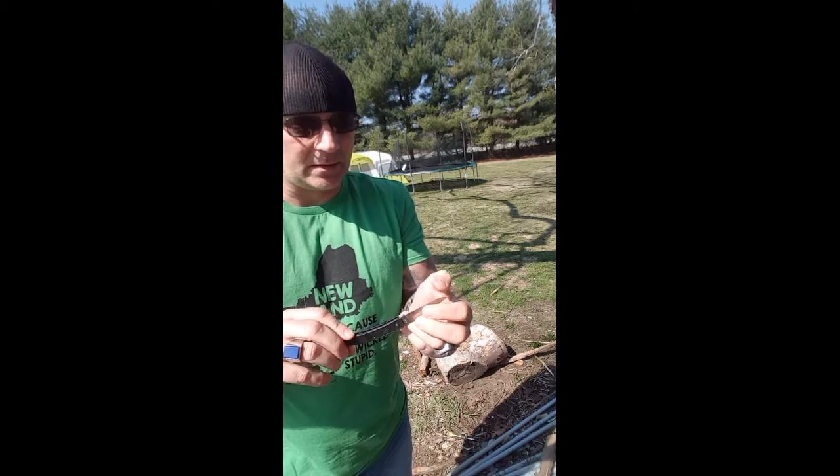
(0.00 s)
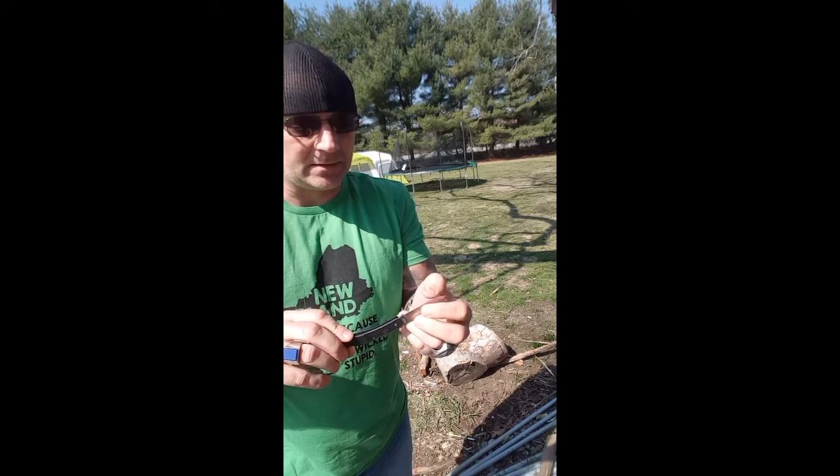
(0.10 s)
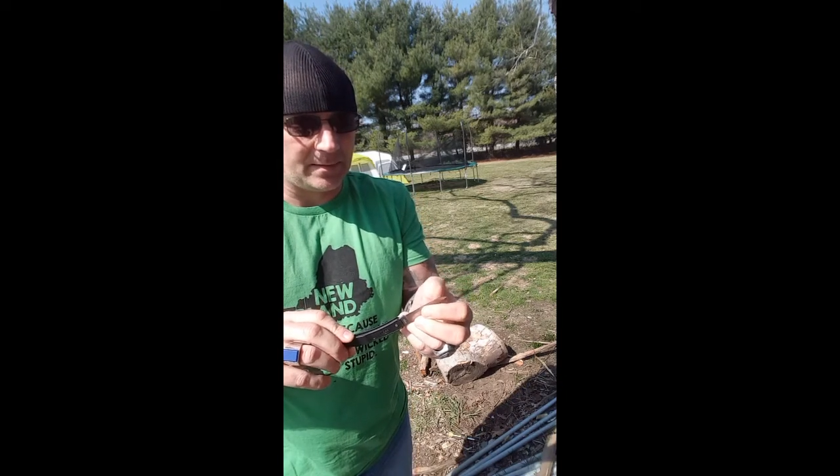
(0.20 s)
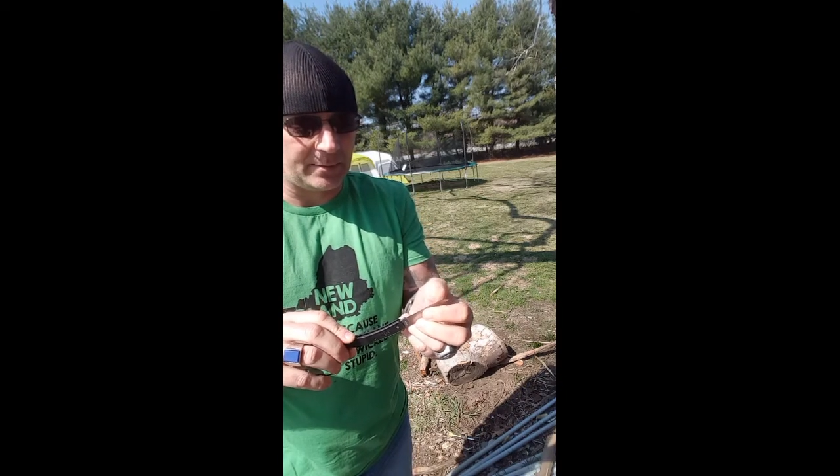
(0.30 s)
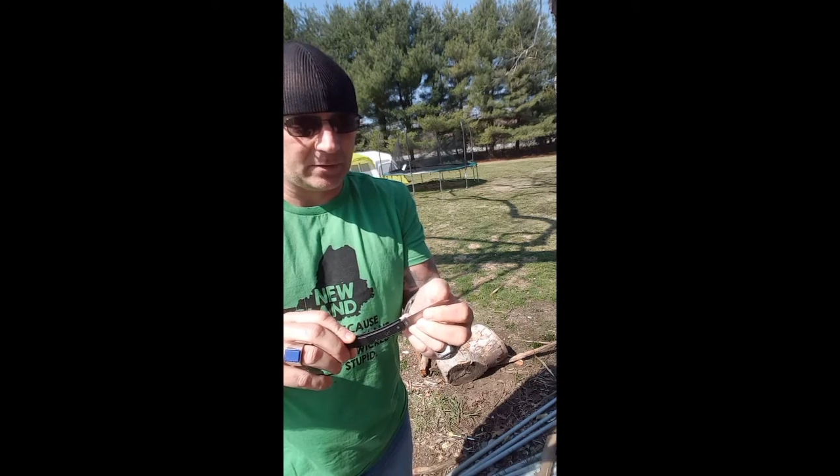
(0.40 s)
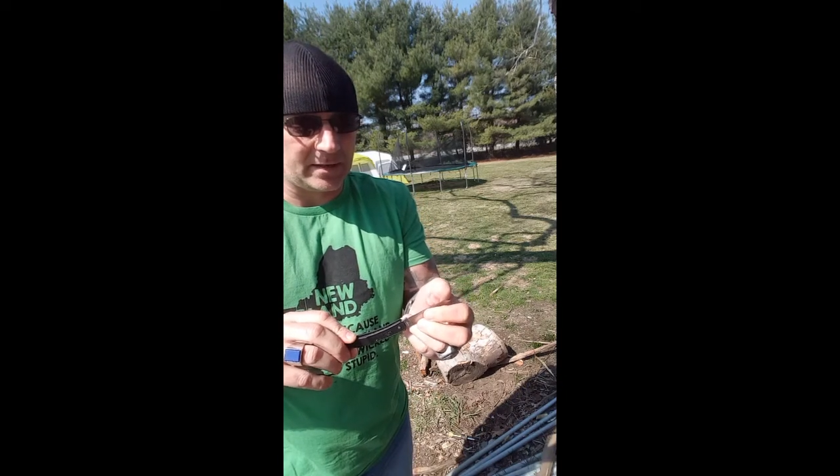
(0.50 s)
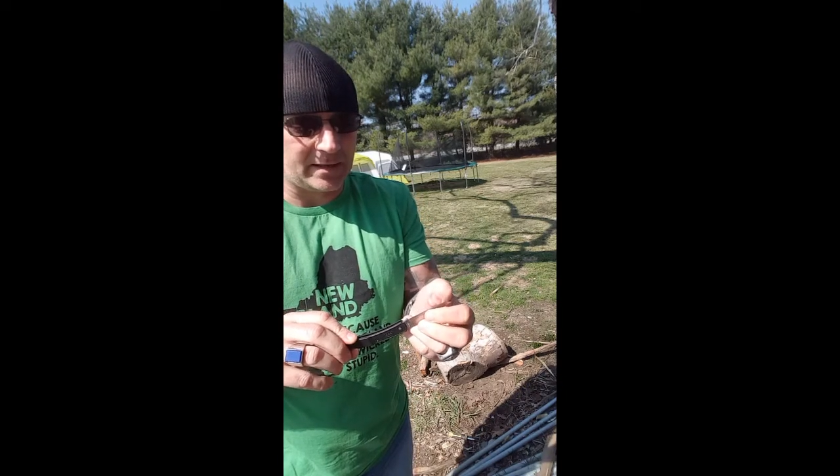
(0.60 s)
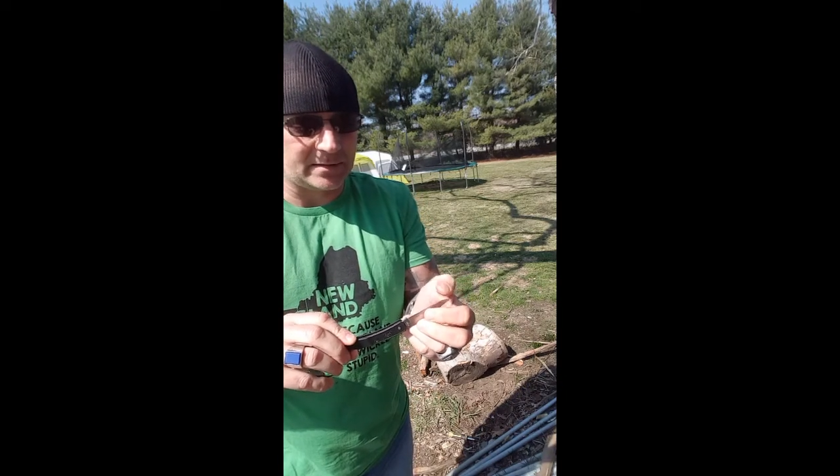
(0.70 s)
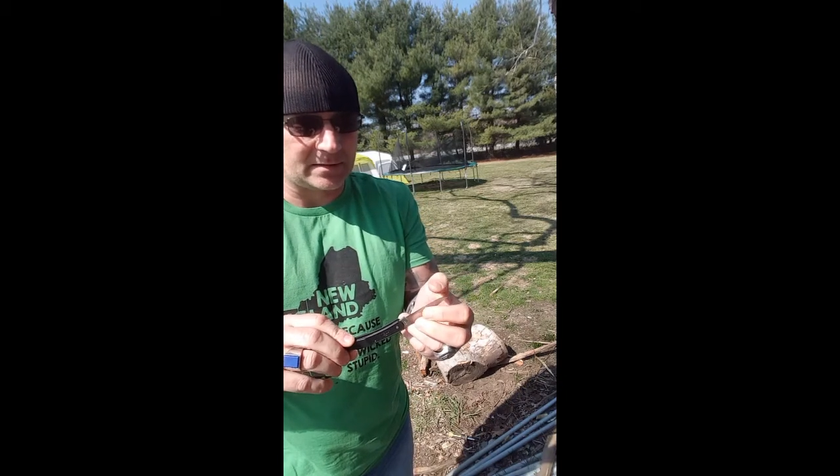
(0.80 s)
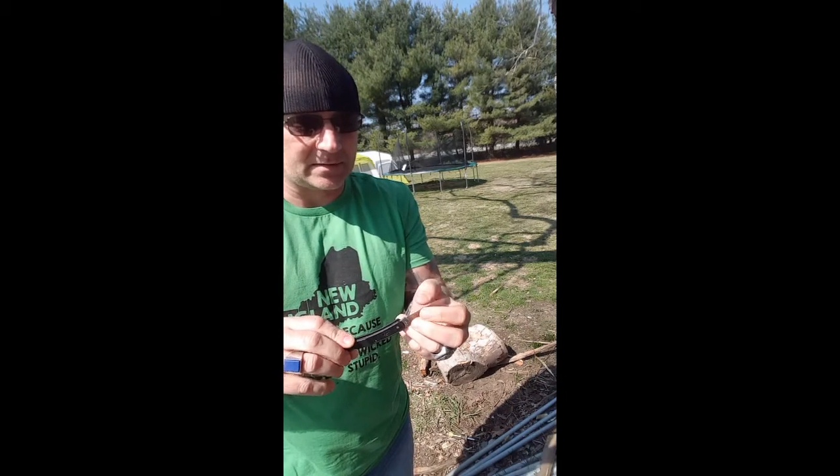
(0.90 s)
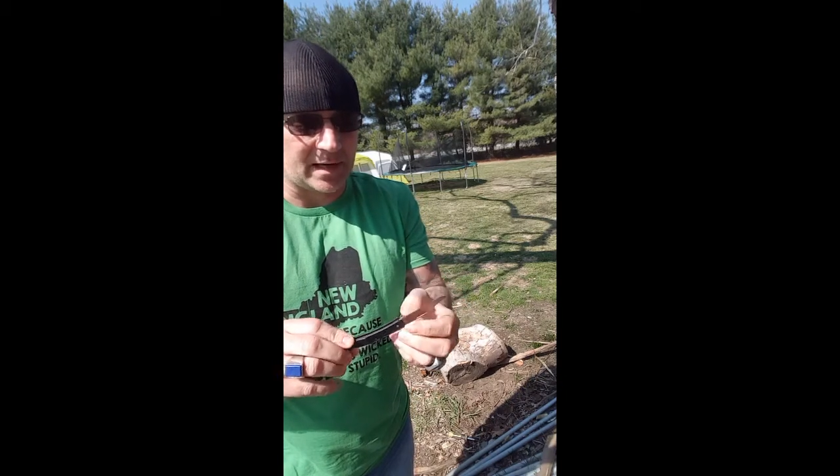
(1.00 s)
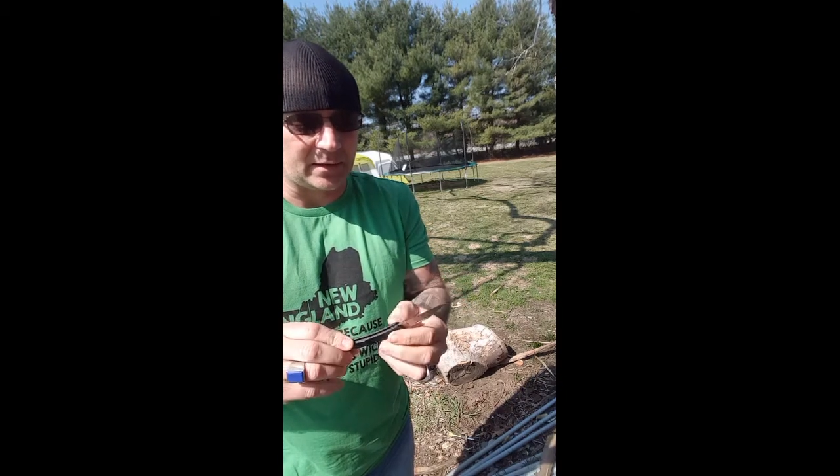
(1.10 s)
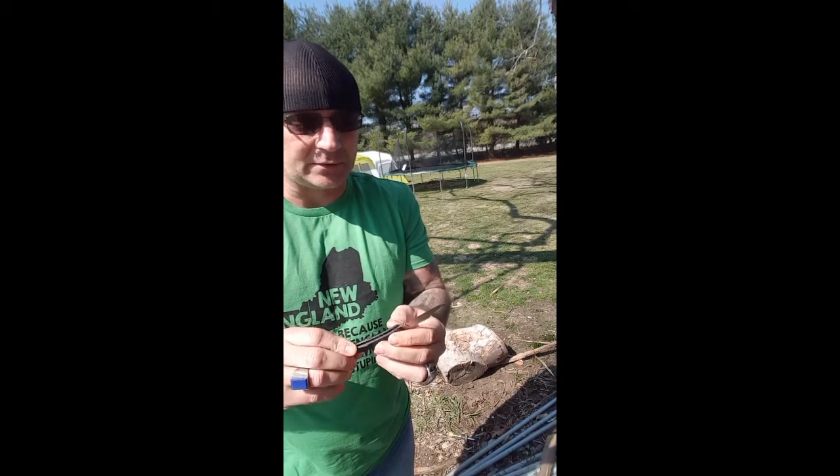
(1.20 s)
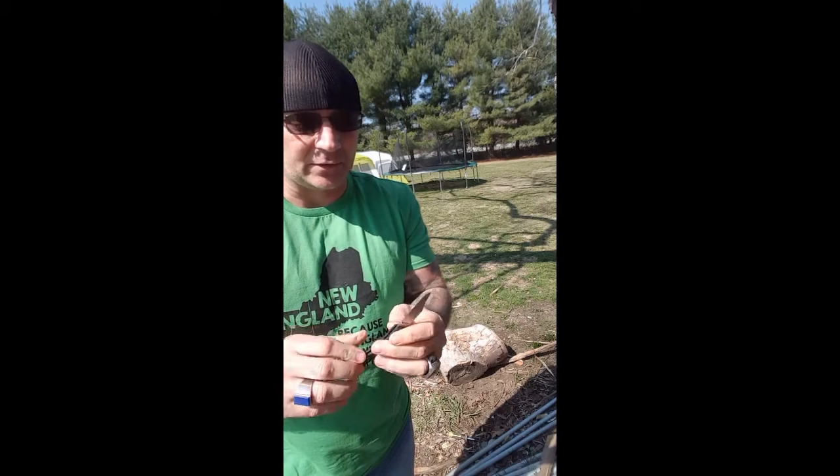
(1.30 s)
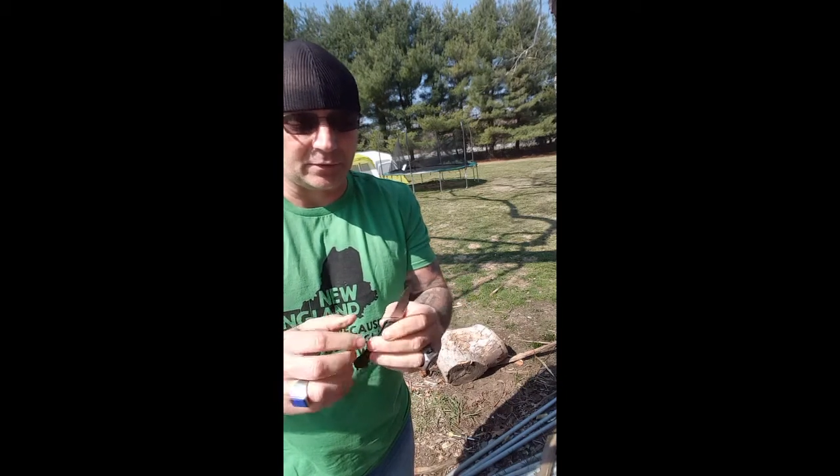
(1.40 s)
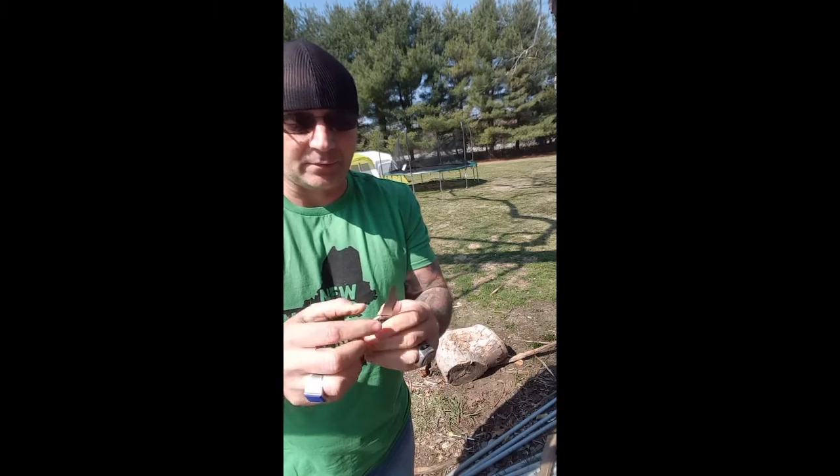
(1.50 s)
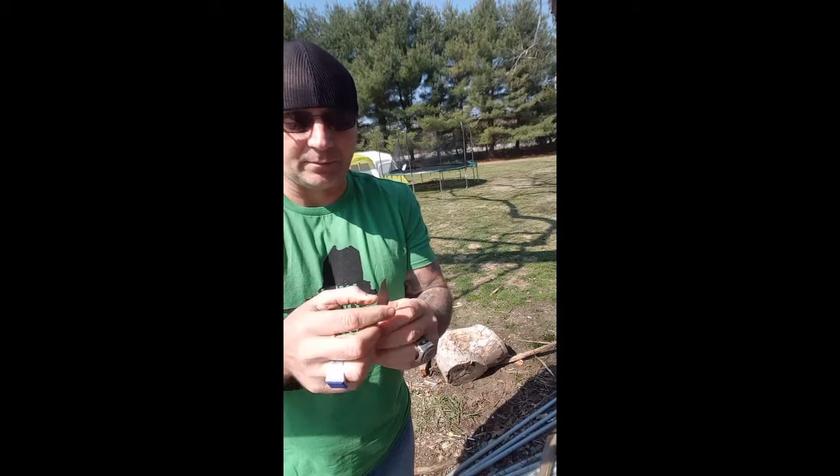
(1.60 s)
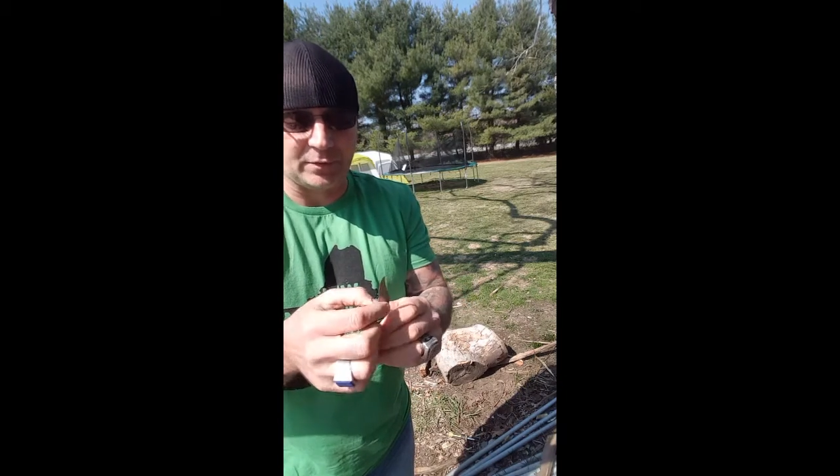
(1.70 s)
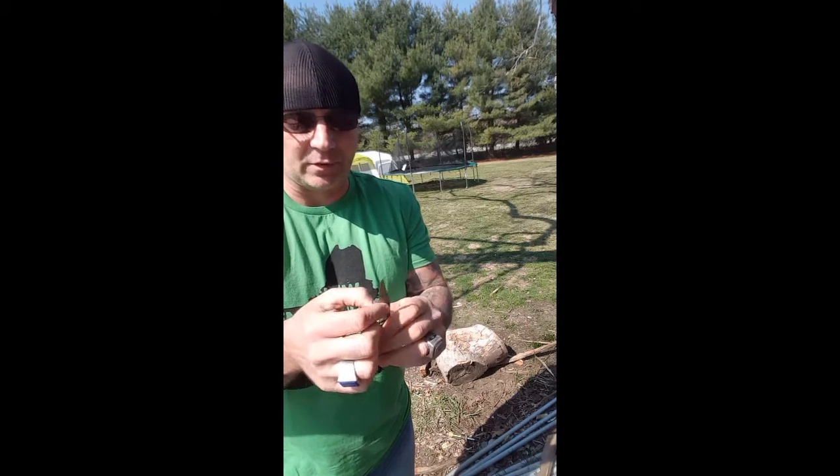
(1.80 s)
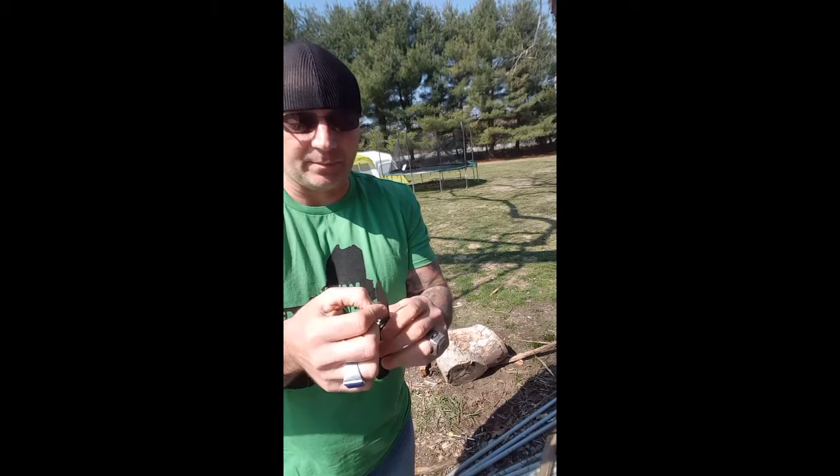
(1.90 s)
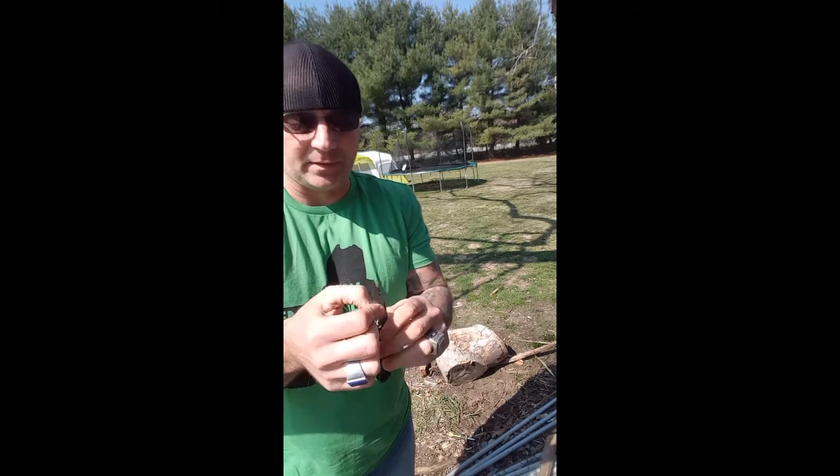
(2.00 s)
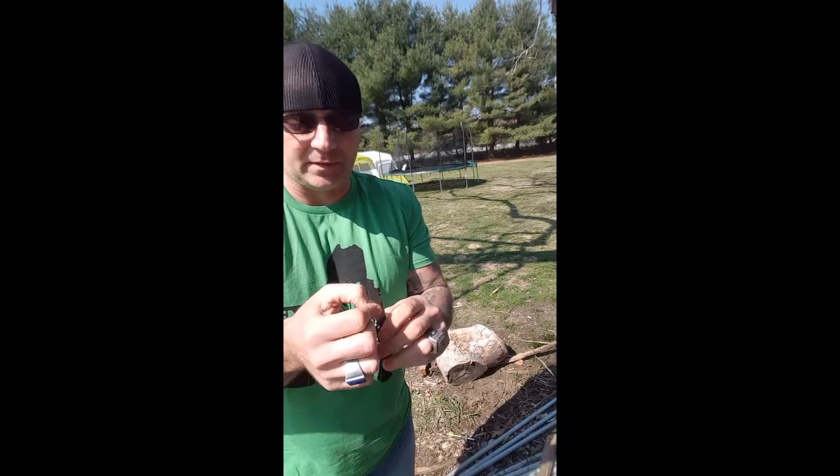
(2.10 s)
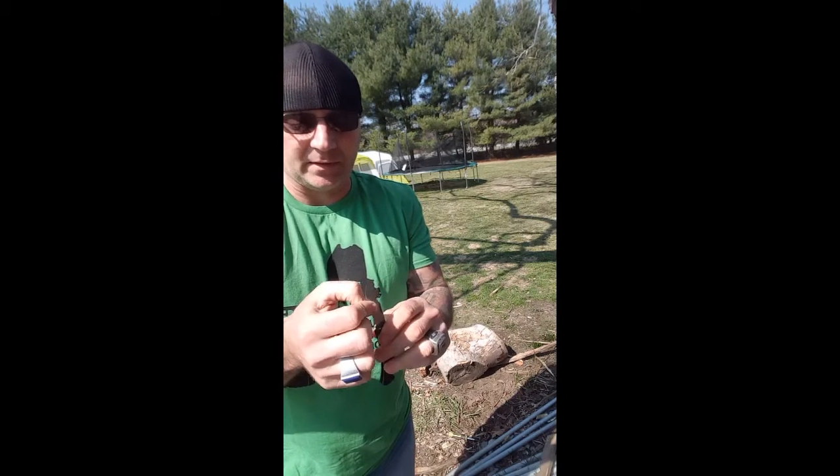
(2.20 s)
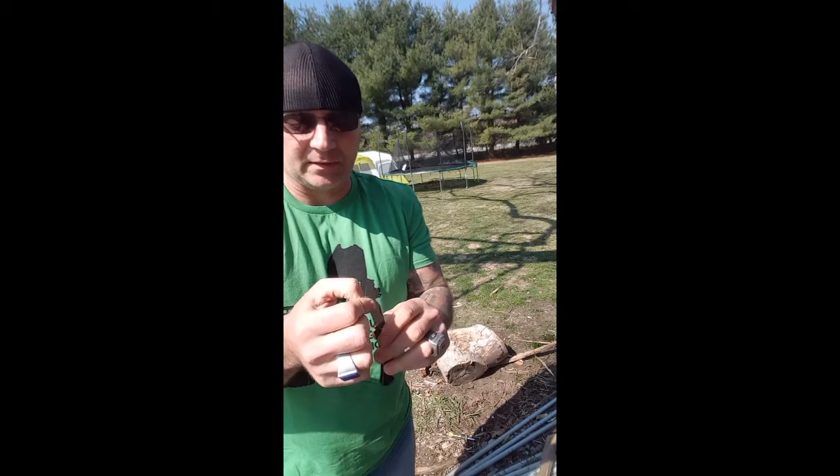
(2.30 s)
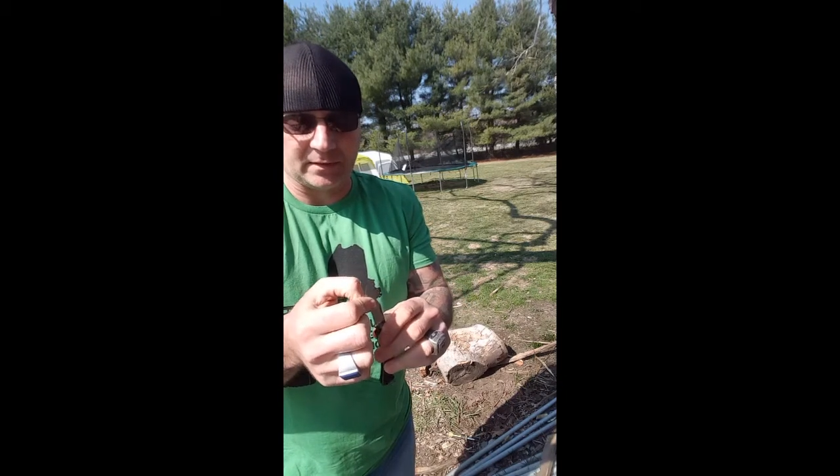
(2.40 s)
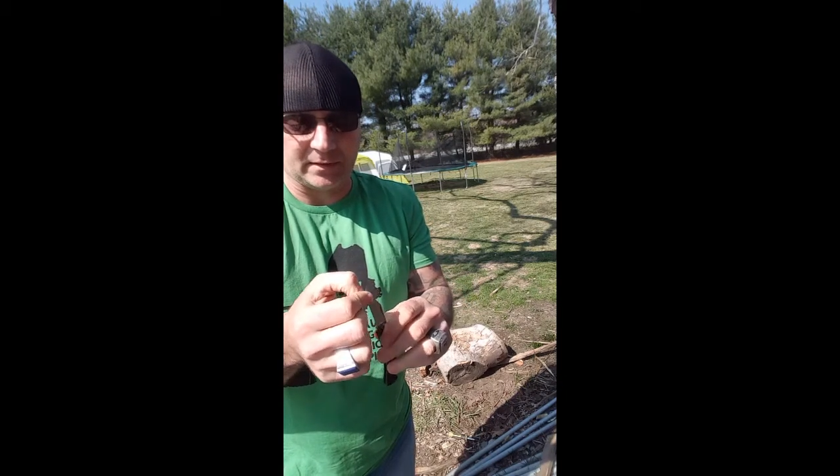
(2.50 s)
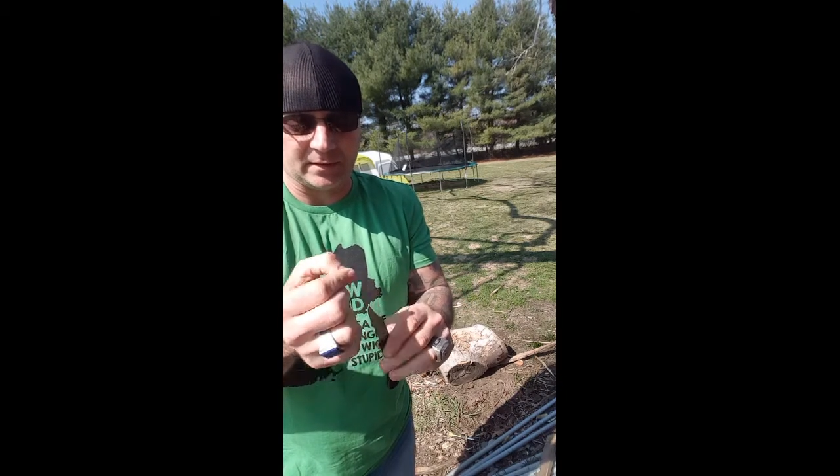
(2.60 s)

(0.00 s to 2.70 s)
a typical case style dura- durability.